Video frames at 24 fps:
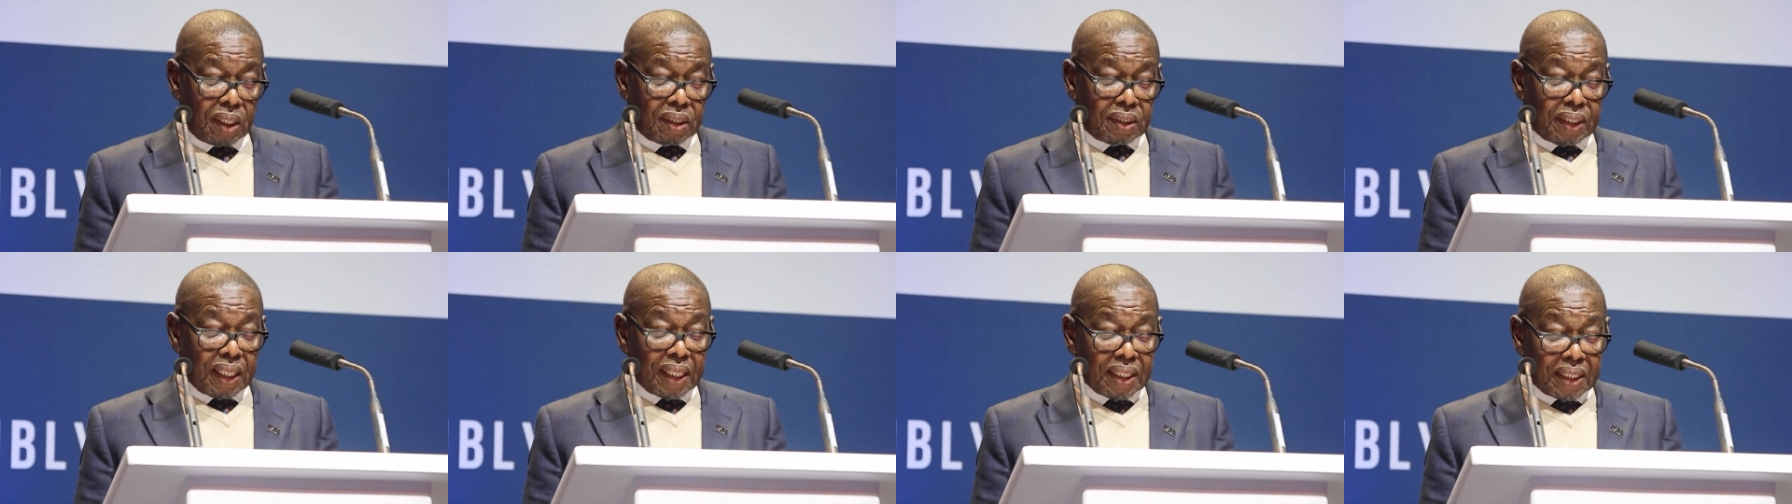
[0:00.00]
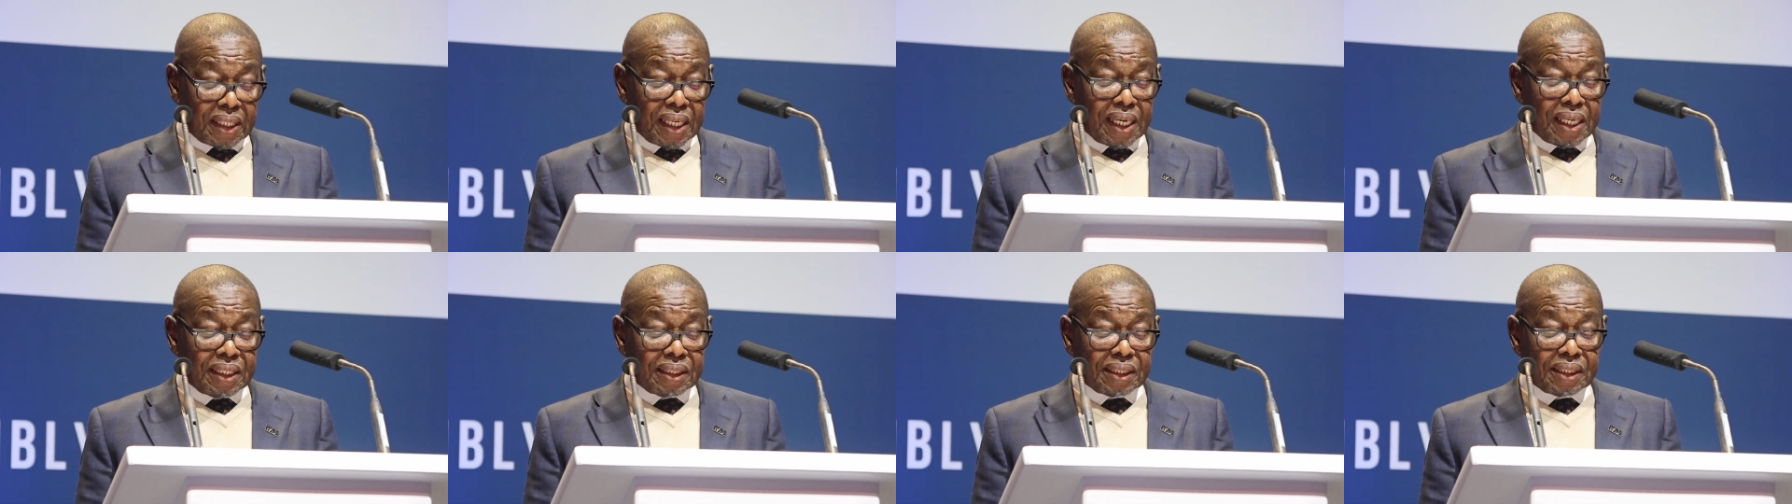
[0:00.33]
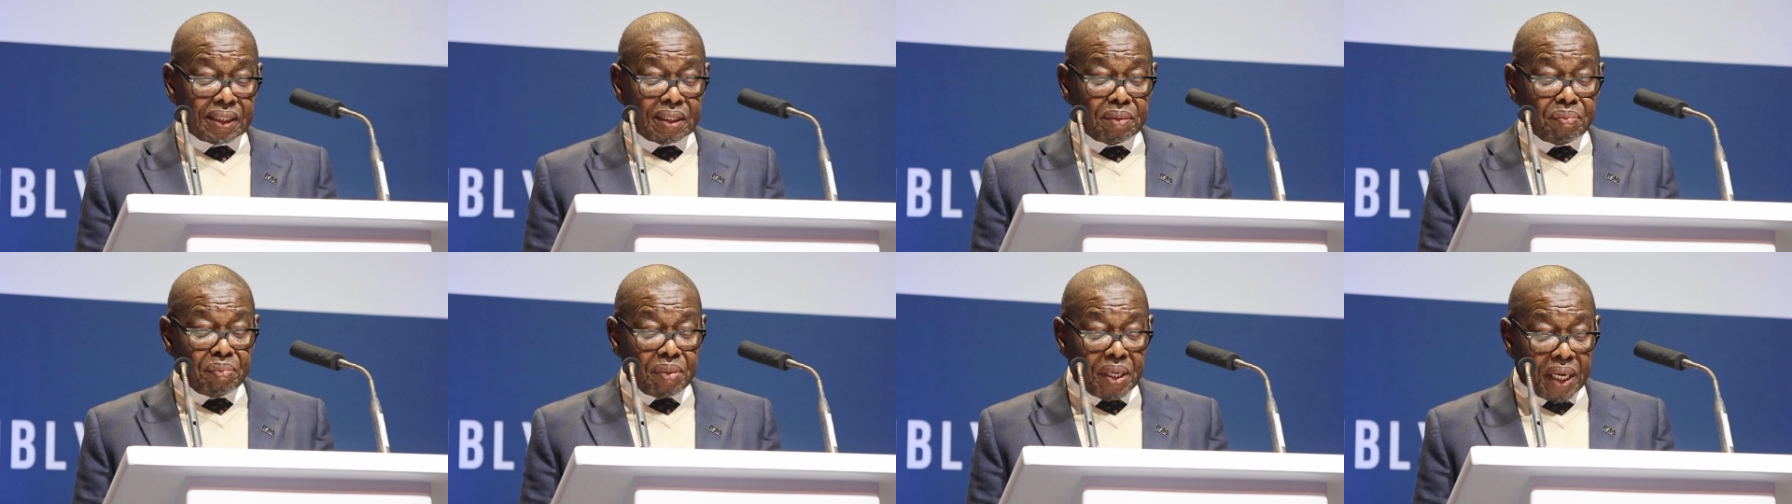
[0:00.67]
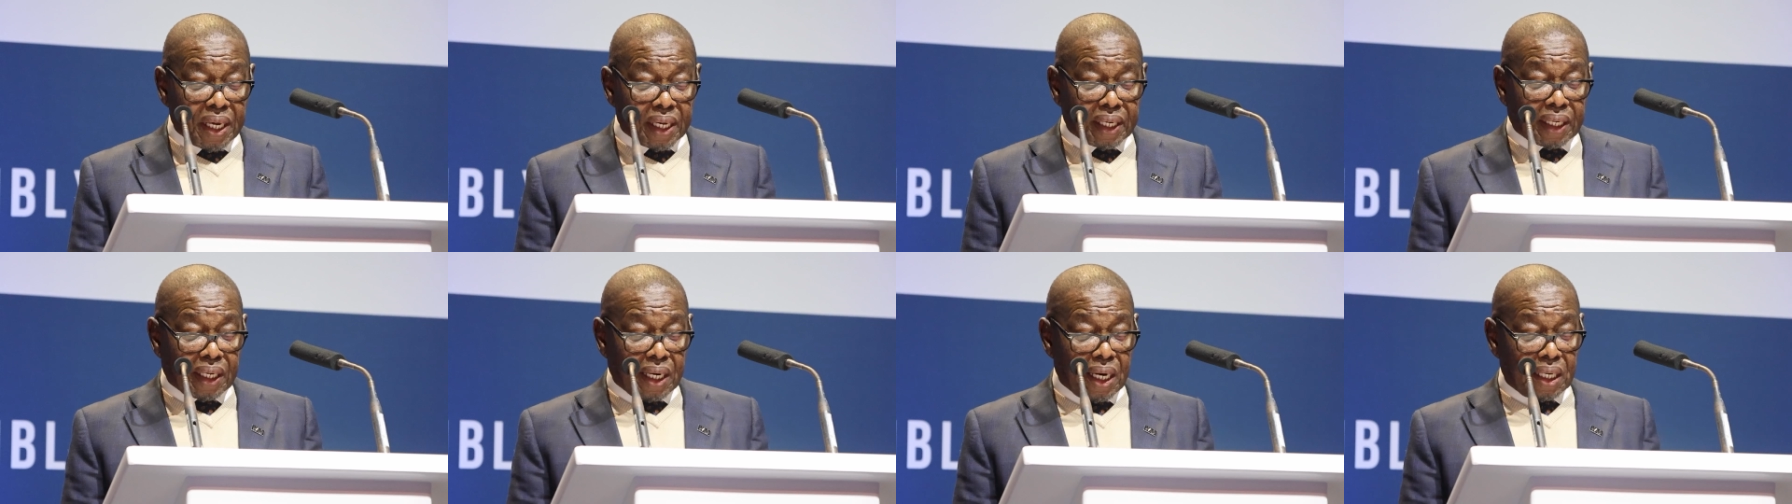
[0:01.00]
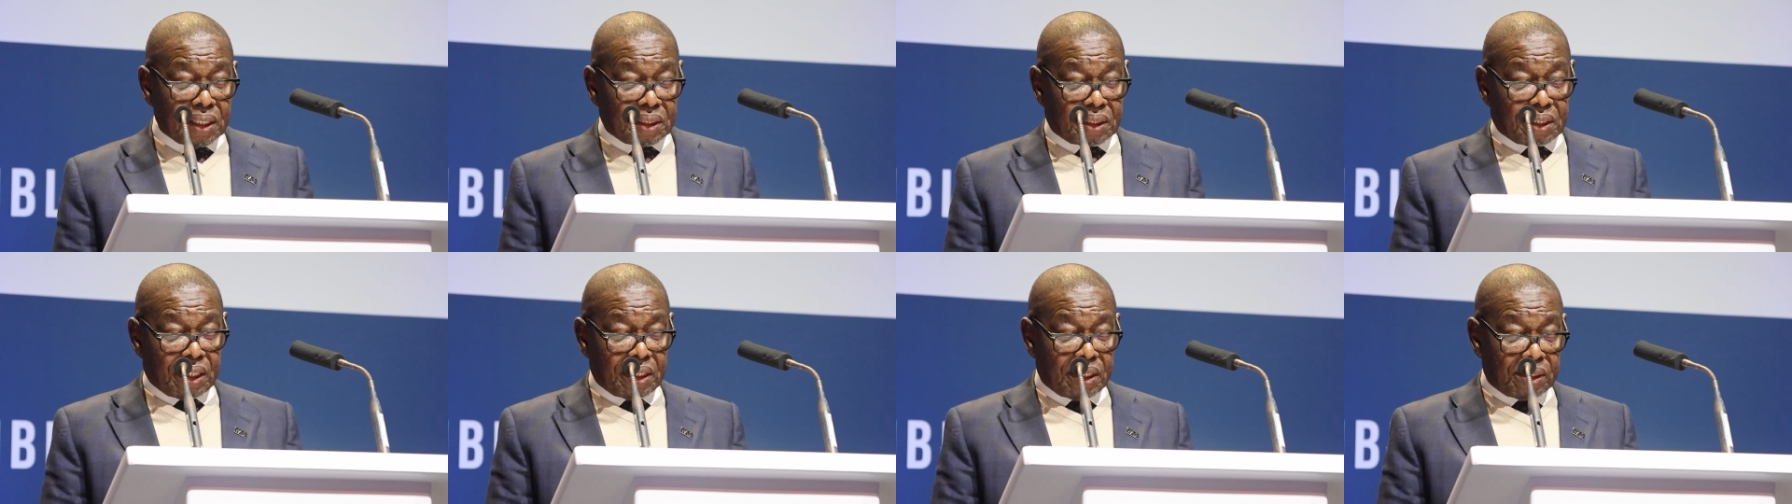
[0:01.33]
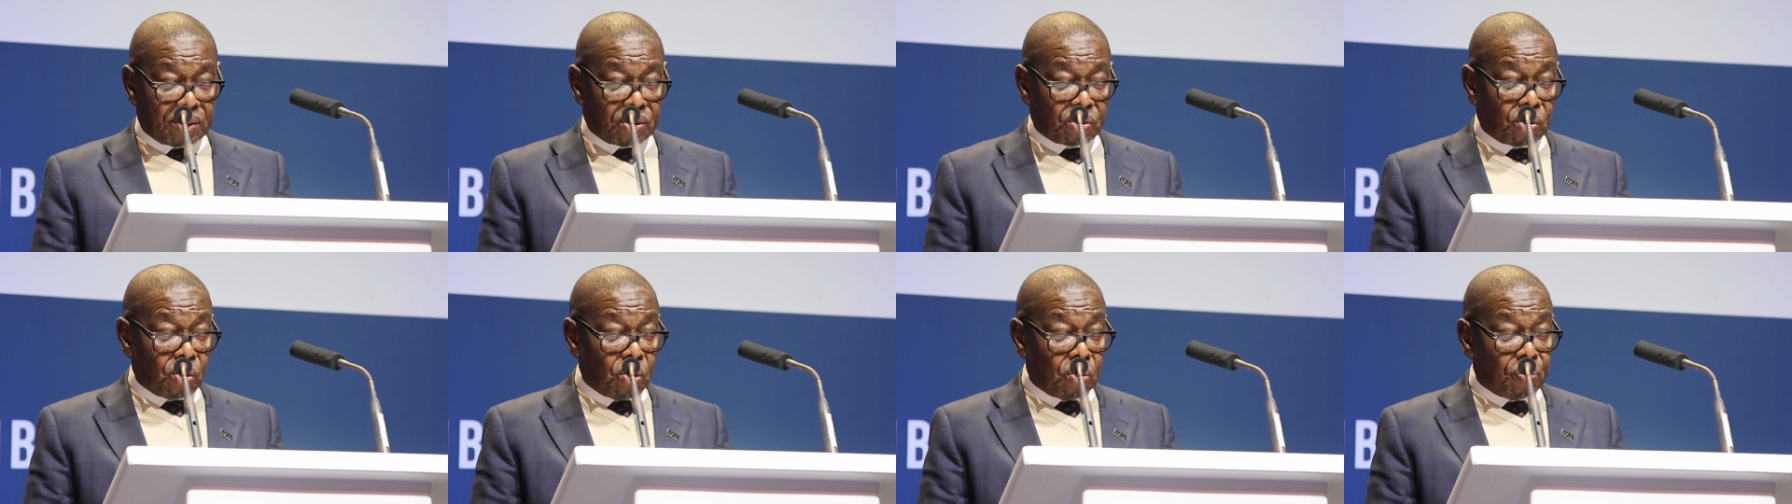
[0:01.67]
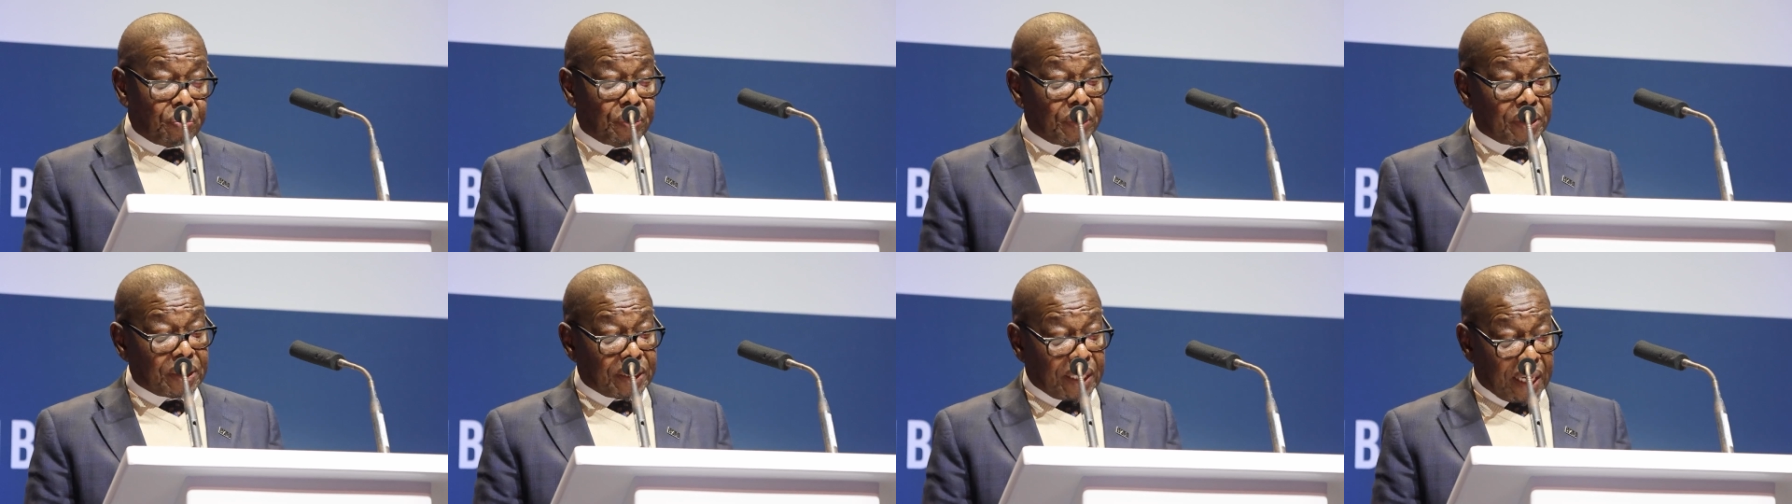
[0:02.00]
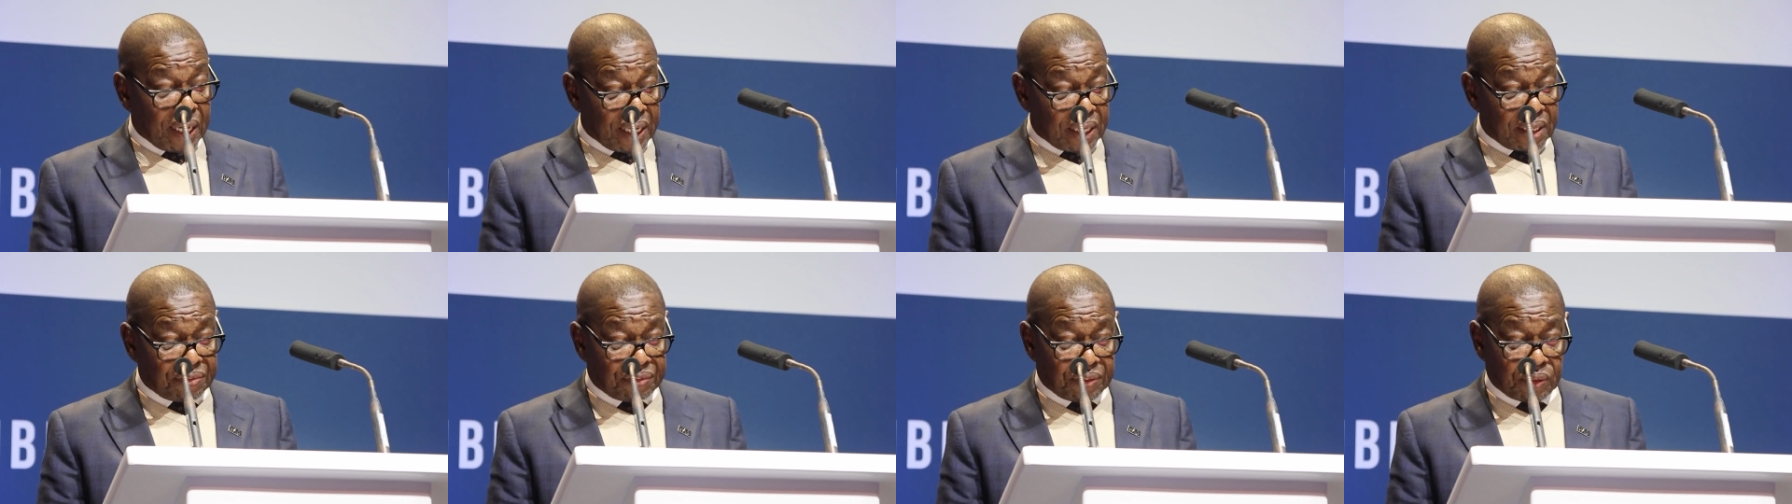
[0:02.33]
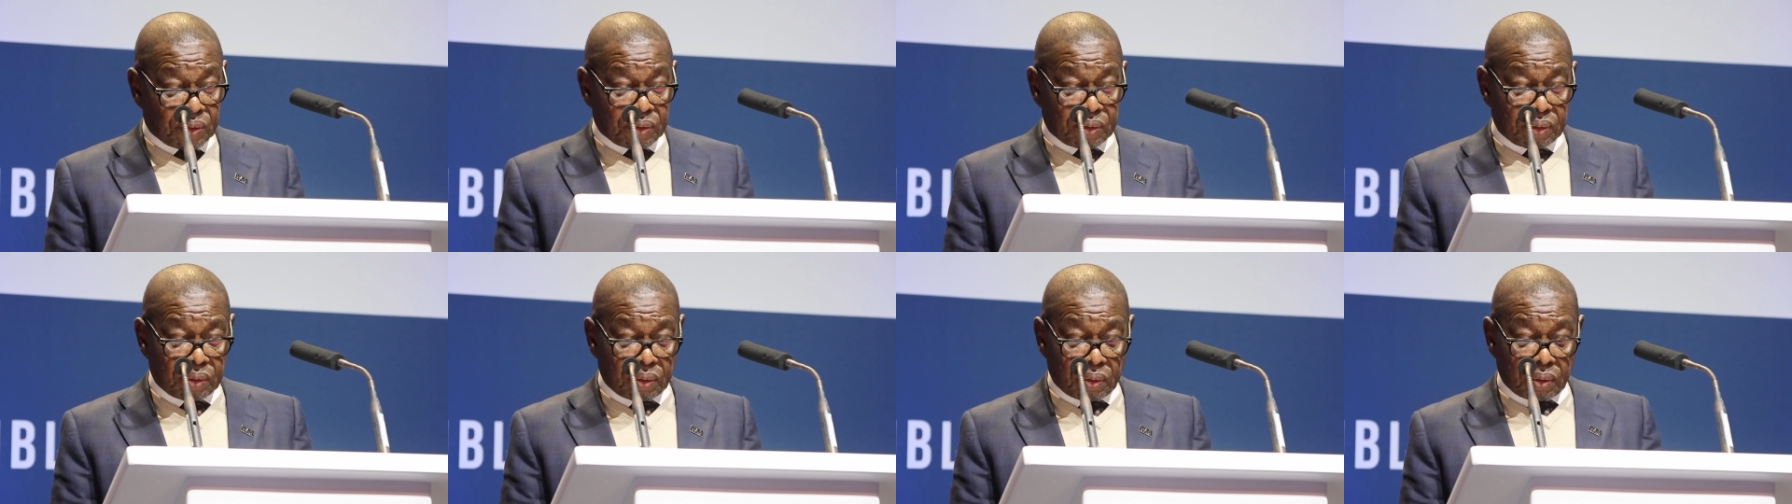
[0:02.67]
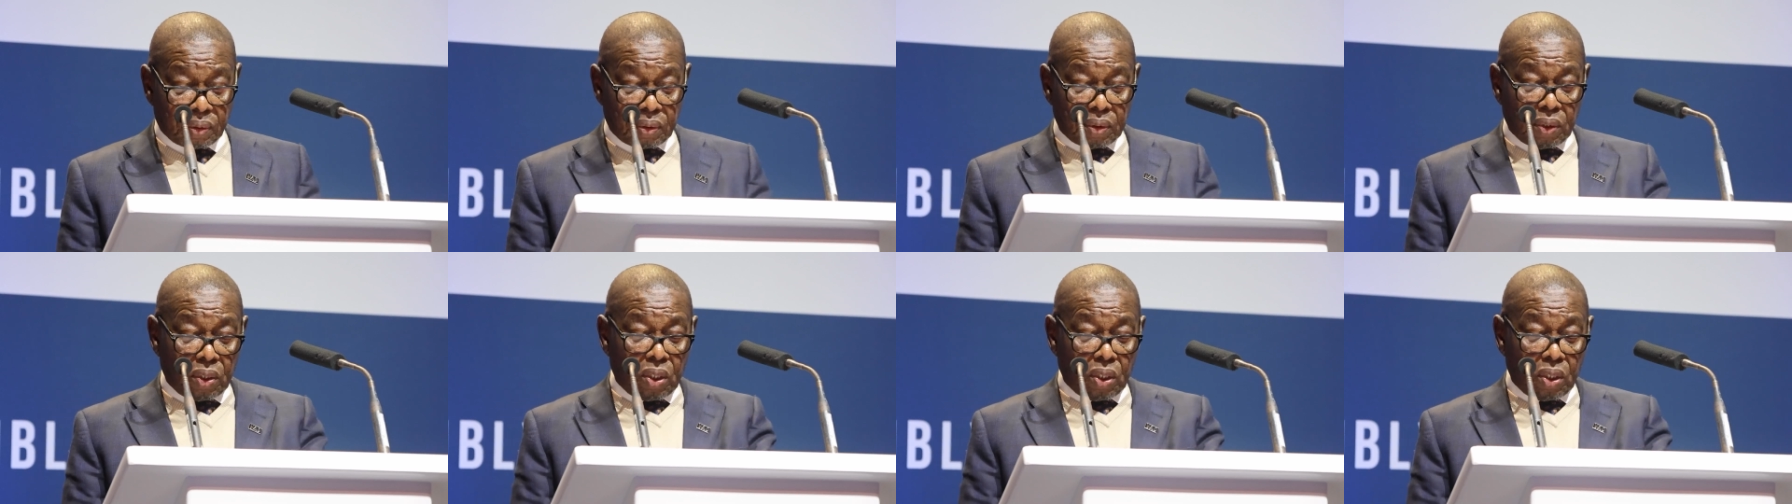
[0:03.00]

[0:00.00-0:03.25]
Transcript: Then there is the Meerkat Telescope in Carnarvon,